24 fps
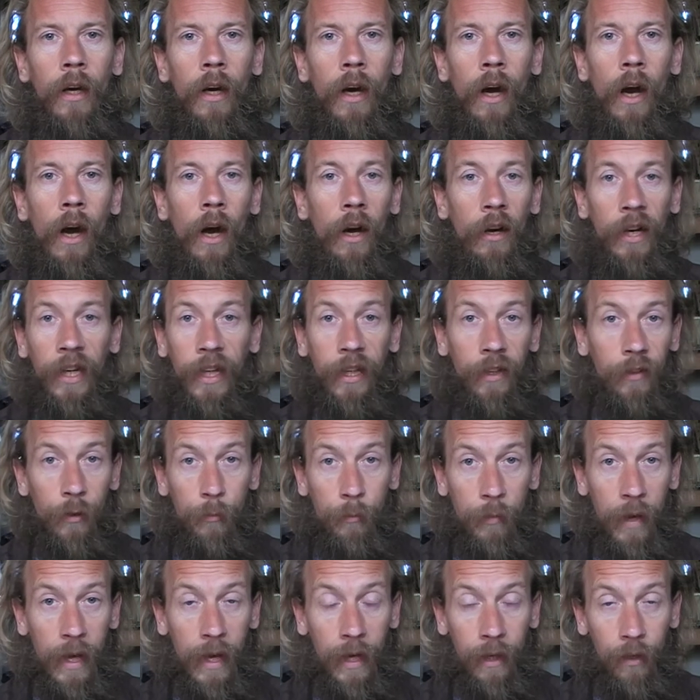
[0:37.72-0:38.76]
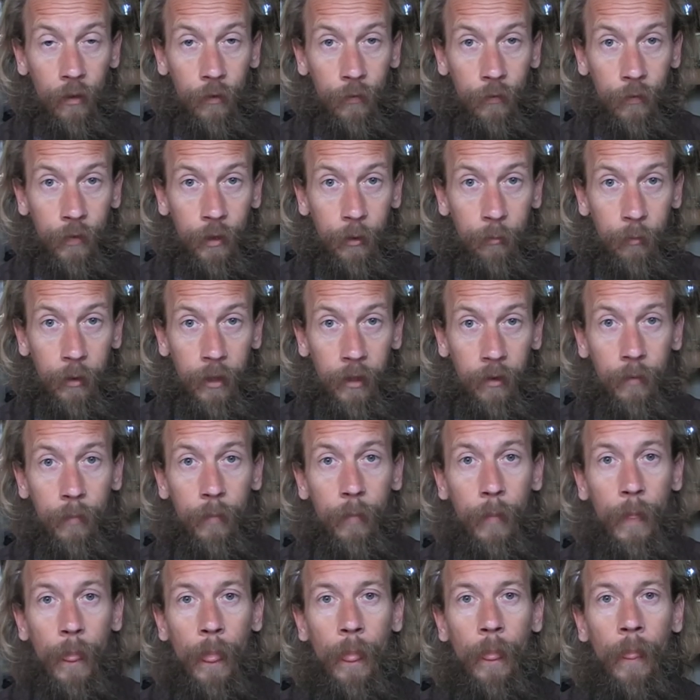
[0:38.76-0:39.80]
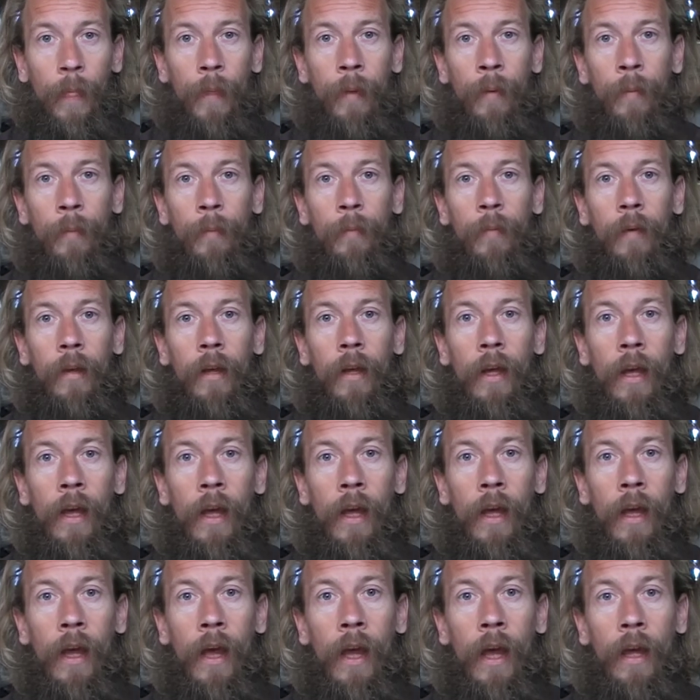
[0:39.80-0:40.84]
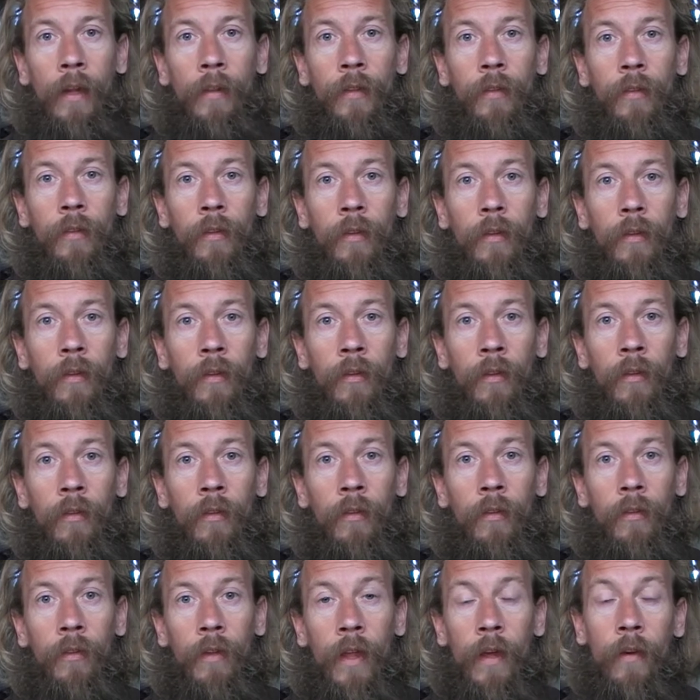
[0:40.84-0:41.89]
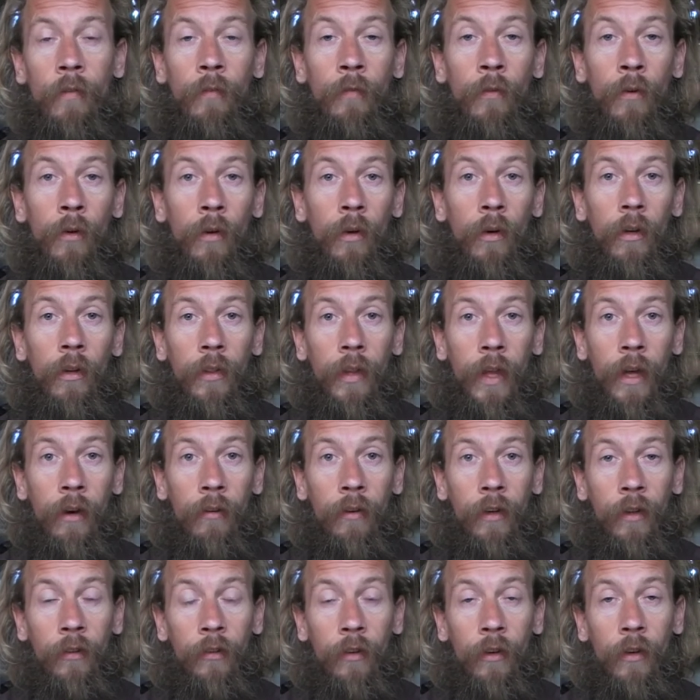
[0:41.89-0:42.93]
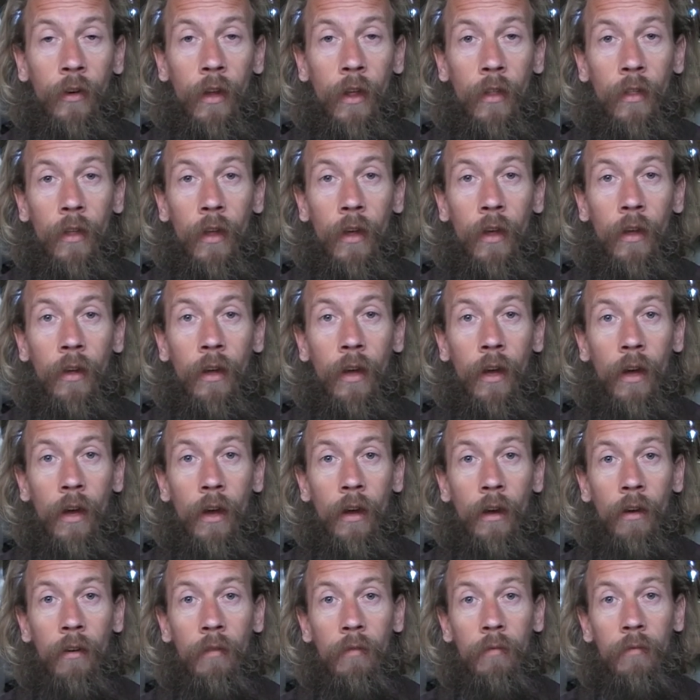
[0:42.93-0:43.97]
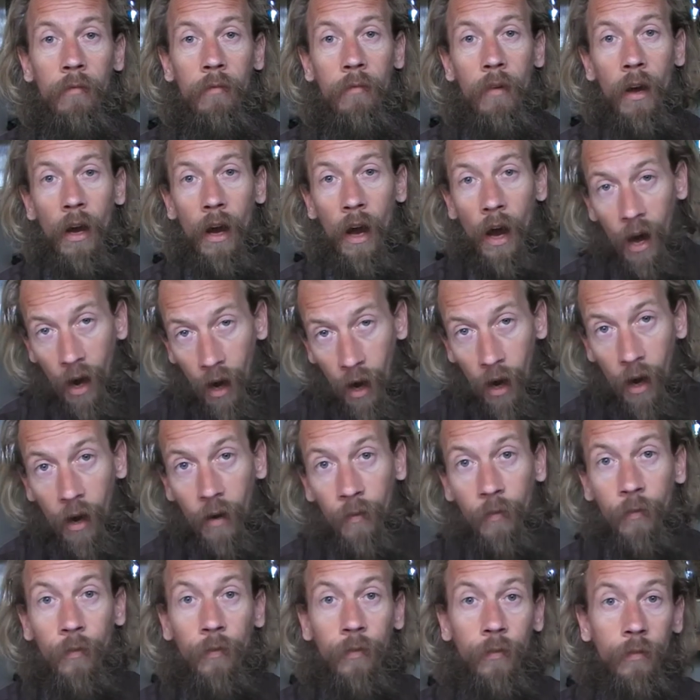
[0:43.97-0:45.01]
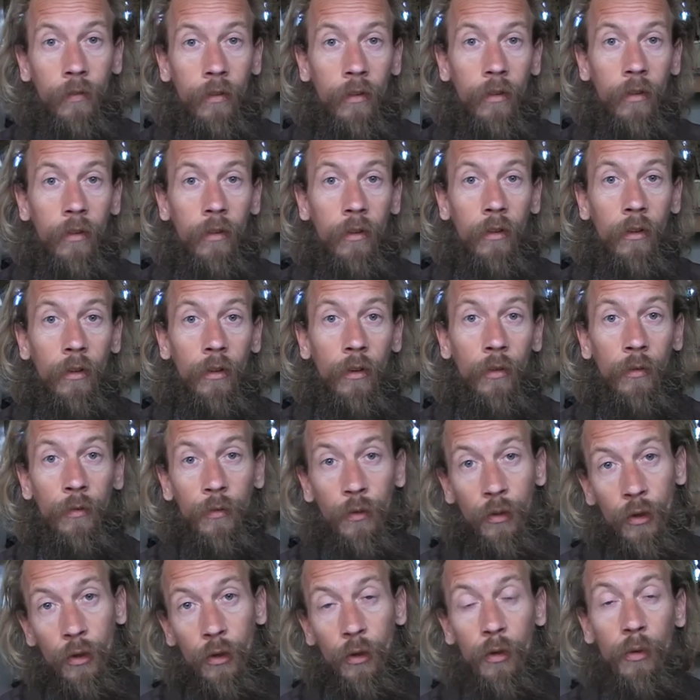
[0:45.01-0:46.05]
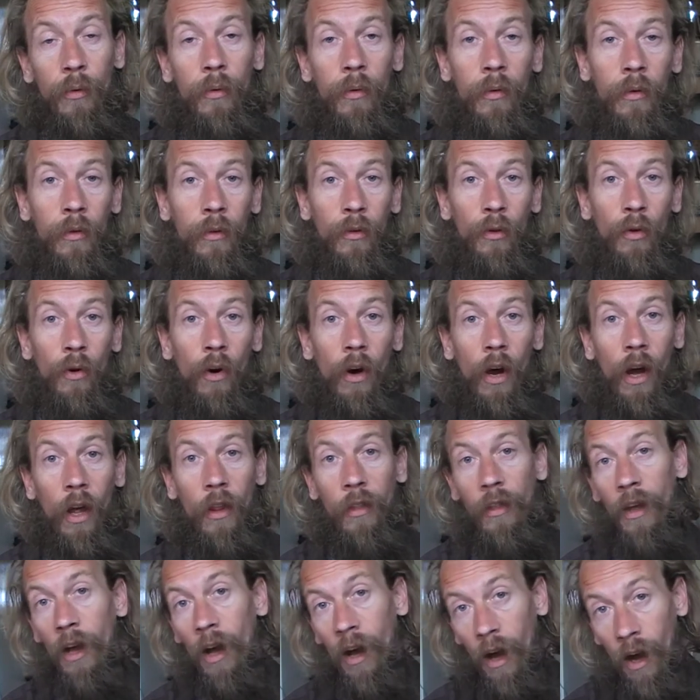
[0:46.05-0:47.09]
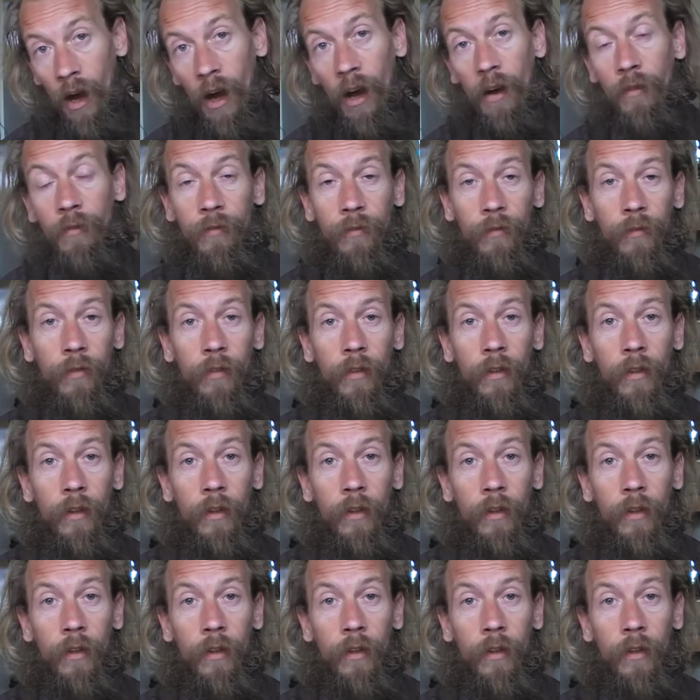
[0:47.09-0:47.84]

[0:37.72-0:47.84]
are either male or female, and therefore there is another half of you, your other half,